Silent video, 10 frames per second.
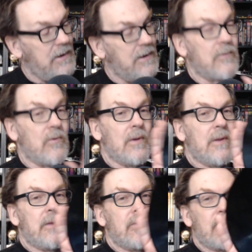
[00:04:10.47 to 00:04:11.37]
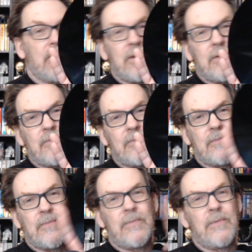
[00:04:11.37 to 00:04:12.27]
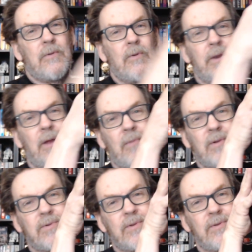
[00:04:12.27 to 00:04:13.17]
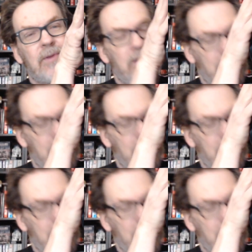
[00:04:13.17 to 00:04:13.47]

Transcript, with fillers: It's uh, really not much to see.